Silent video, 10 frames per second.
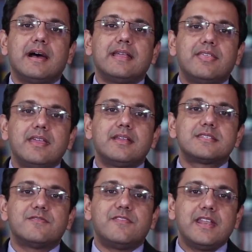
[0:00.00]
I think
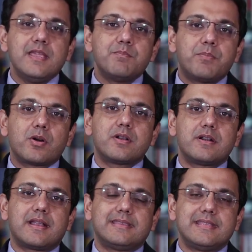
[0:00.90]
it's very
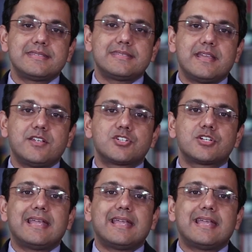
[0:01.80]
important at this stage